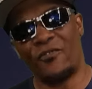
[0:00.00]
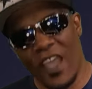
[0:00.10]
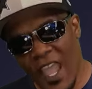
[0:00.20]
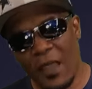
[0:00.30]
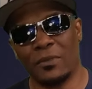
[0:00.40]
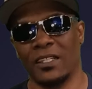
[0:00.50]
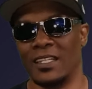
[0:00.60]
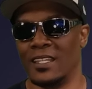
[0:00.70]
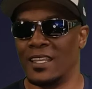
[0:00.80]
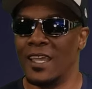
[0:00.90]

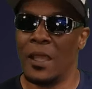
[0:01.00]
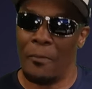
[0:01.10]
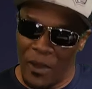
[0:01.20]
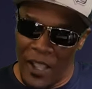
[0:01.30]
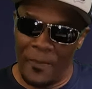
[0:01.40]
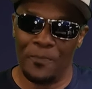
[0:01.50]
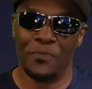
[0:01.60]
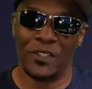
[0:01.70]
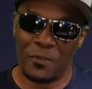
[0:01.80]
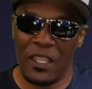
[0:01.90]
family.
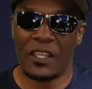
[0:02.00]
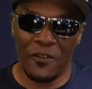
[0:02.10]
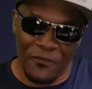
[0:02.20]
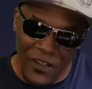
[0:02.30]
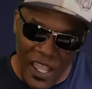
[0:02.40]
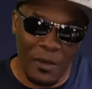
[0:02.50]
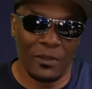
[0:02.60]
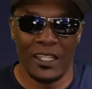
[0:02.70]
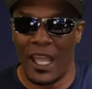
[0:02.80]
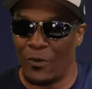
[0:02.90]
But speaking of family,